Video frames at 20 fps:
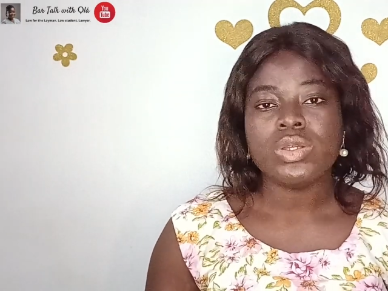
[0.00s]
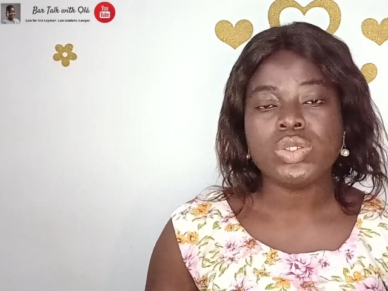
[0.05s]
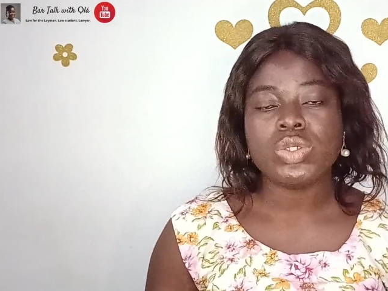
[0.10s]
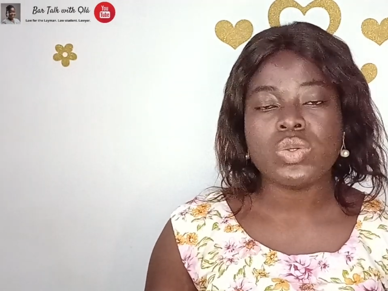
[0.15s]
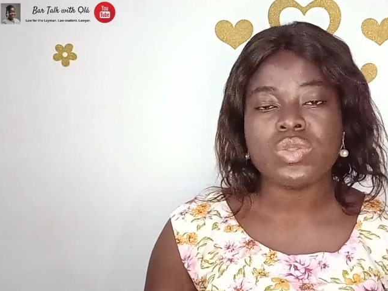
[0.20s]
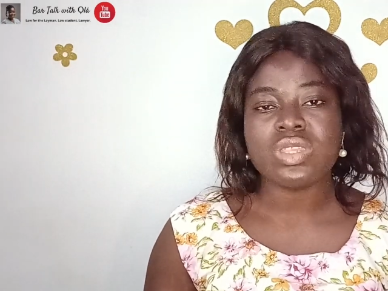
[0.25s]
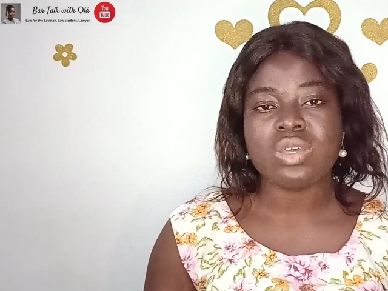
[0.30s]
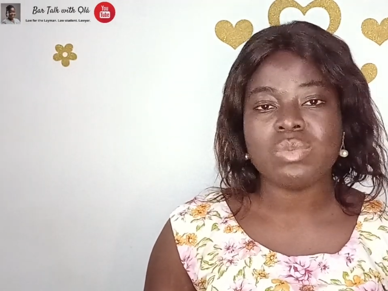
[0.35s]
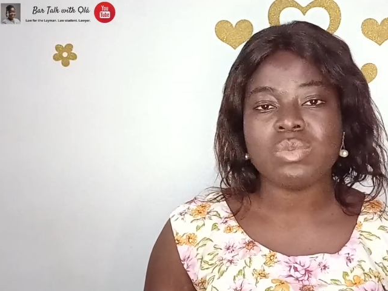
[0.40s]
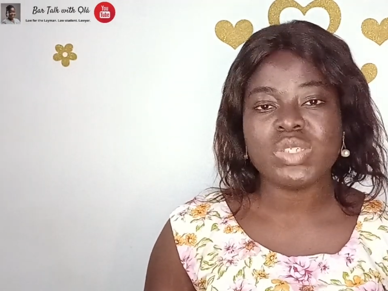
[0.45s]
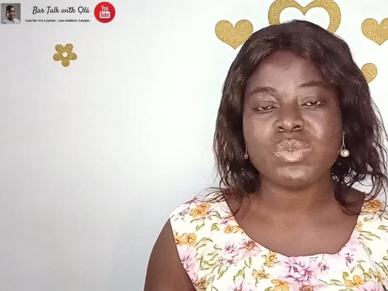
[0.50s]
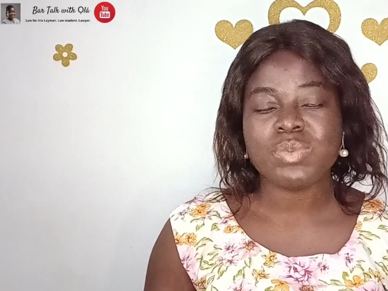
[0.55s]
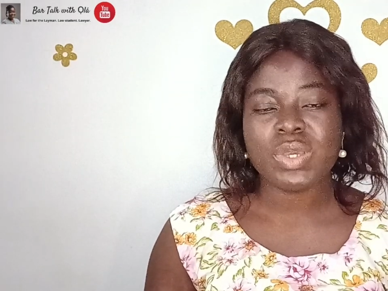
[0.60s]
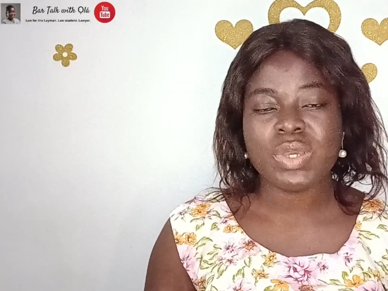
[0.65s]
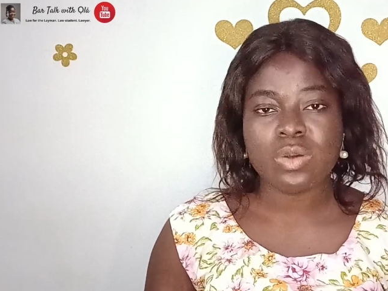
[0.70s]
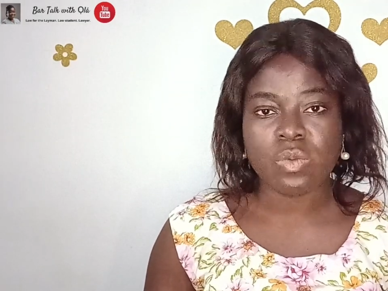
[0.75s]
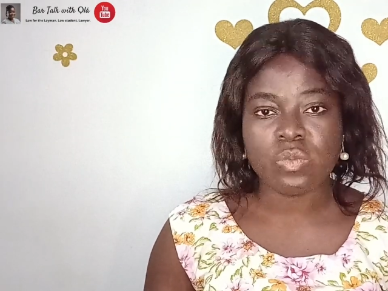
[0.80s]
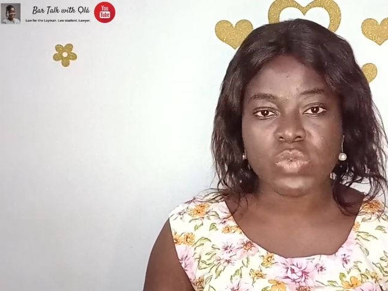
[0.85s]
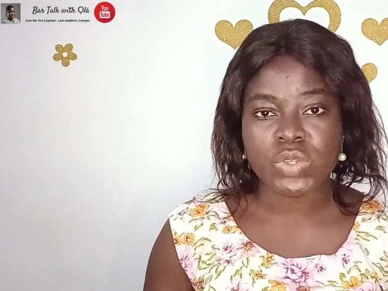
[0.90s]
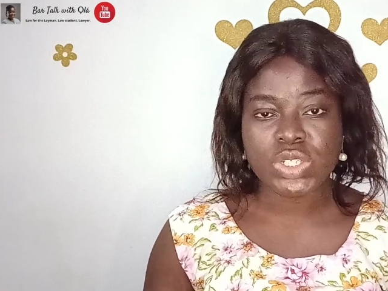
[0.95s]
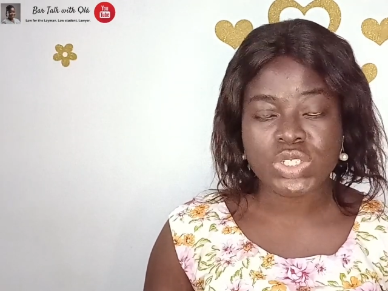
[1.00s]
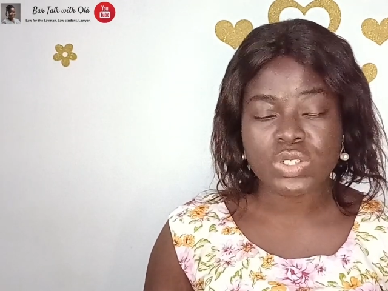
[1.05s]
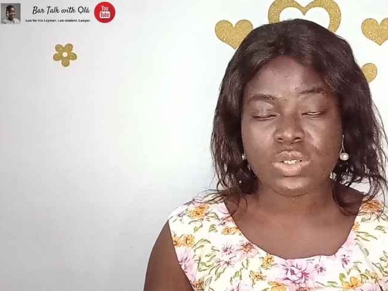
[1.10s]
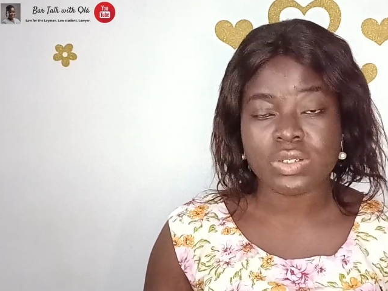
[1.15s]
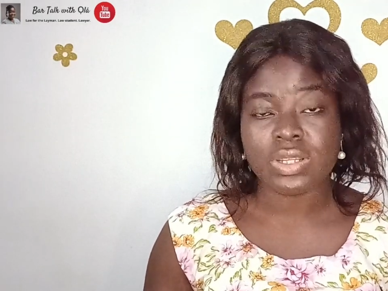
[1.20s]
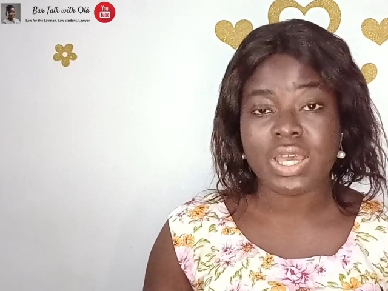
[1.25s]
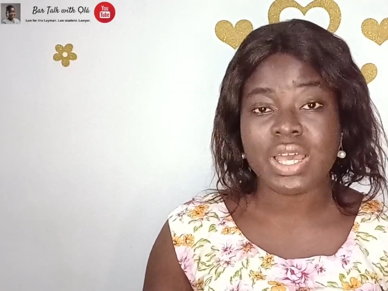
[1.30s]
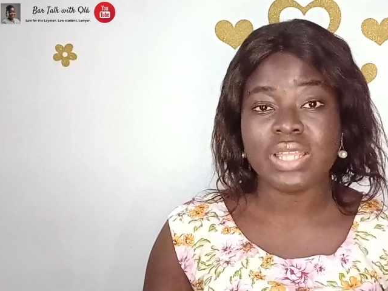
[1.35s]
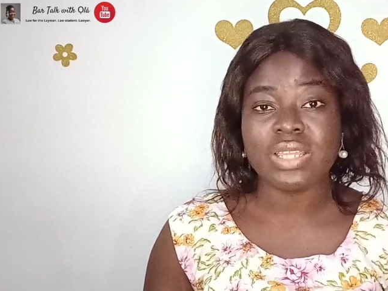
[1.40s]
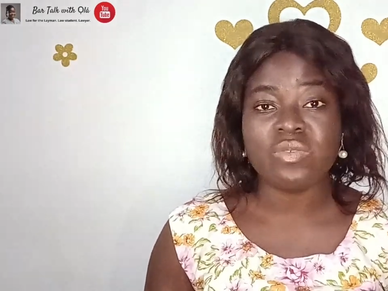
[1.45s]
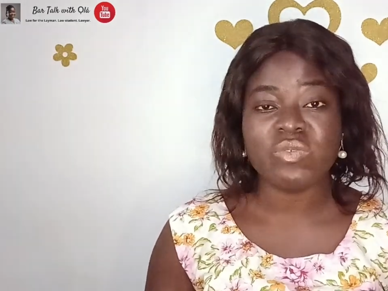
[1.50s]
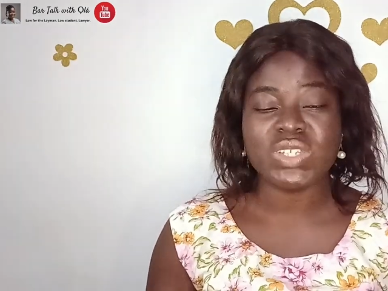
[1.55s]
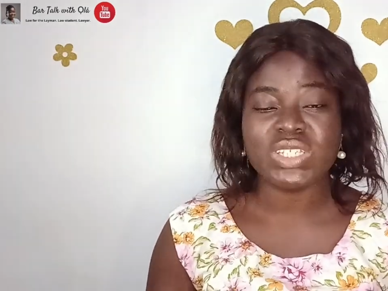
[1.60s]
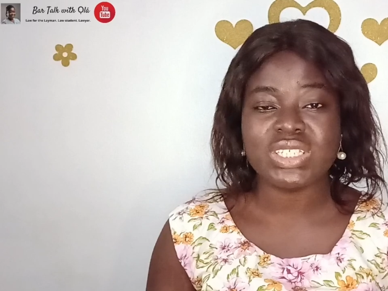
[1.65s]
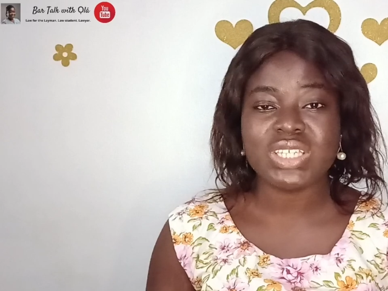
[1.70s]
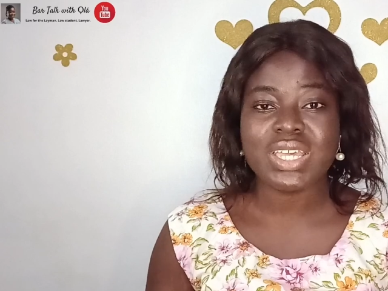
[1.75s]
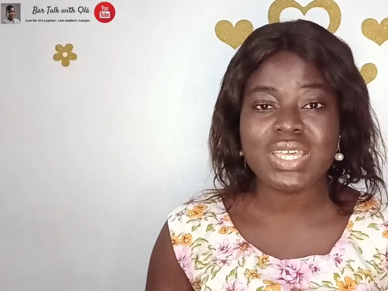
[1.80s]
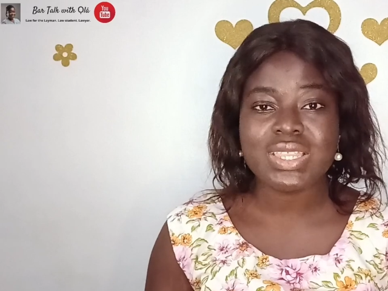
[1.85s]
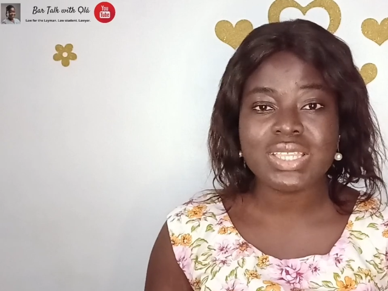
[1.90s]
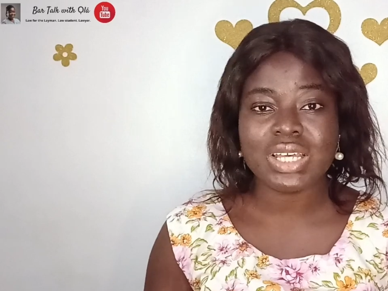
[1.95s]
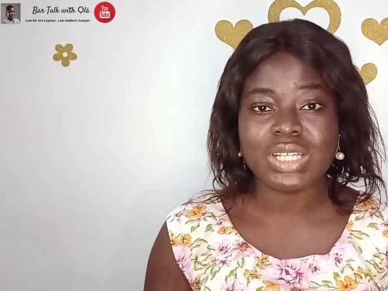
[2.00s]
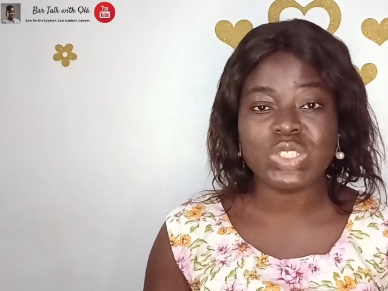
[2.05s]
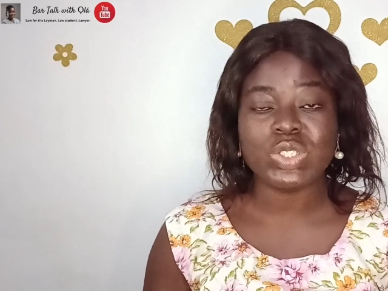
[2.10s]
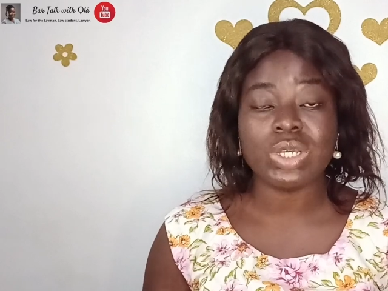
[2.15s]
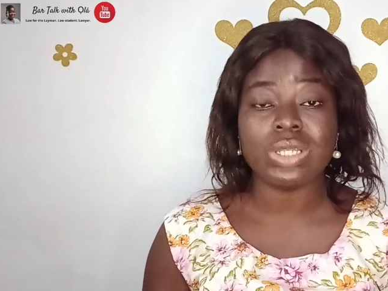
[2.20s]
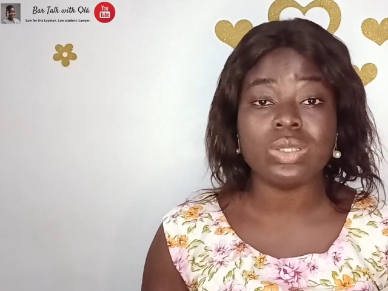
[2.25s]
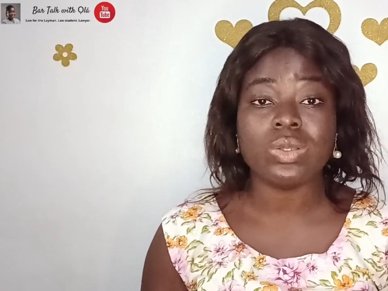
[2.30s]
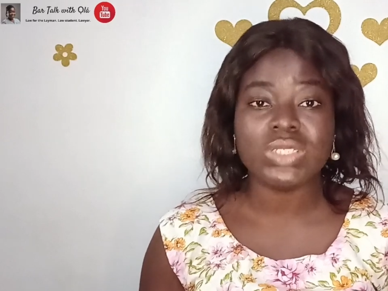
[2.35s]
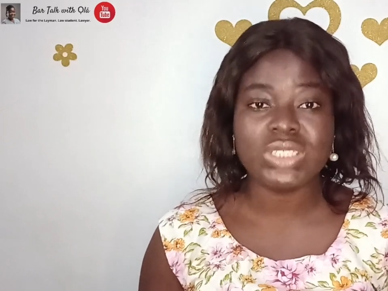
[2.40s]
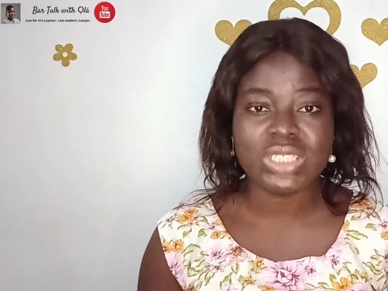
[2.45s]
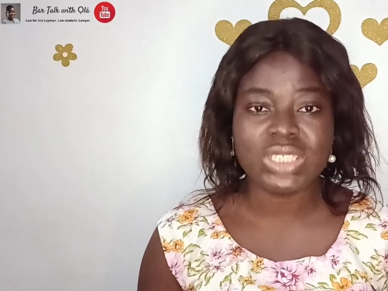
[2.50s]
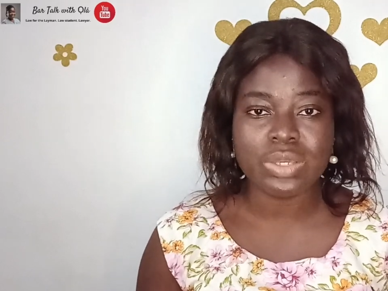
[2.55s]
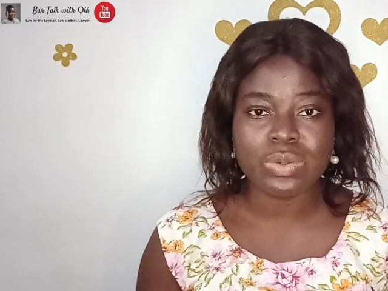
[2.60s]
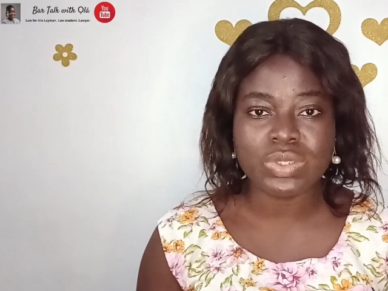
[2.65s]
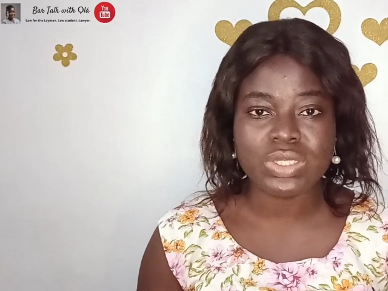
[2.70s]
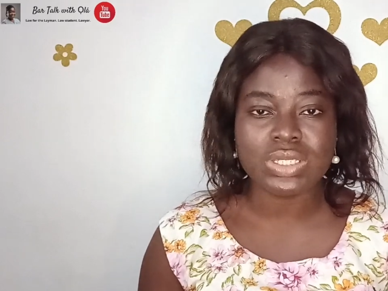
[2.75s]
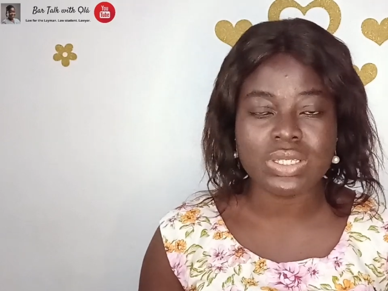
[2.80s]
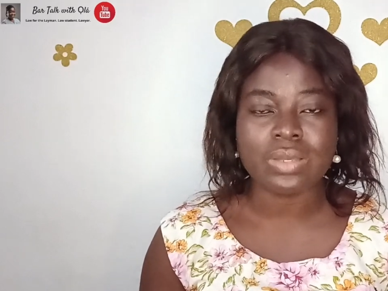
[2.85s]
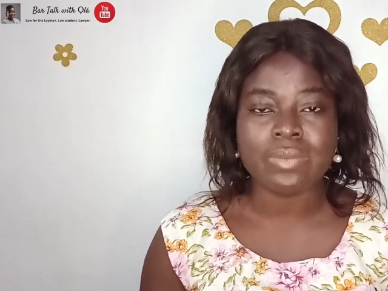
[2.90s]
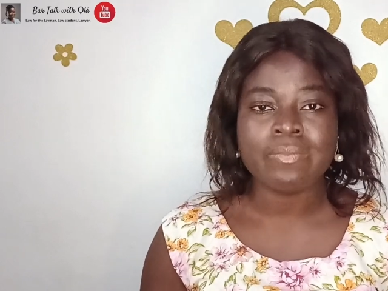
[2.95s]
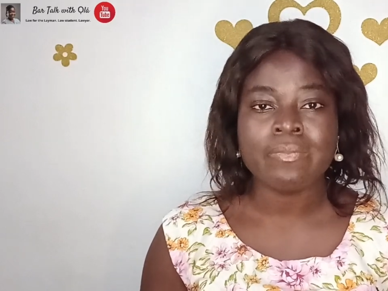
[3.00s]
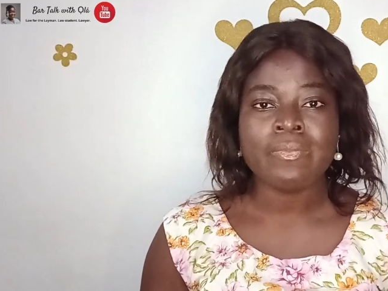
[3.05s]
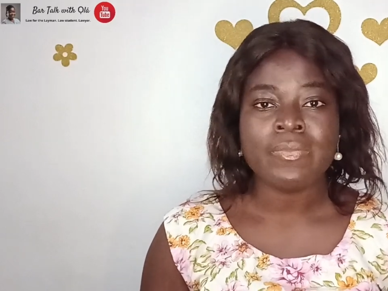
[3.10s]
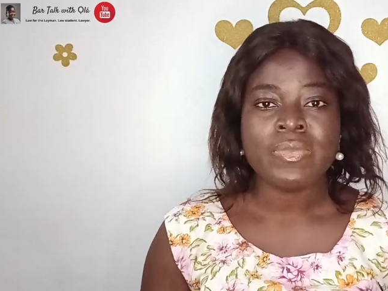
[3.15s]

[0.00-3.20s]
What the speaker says: So there must be a conviction. And if it's saying that you're not guilty,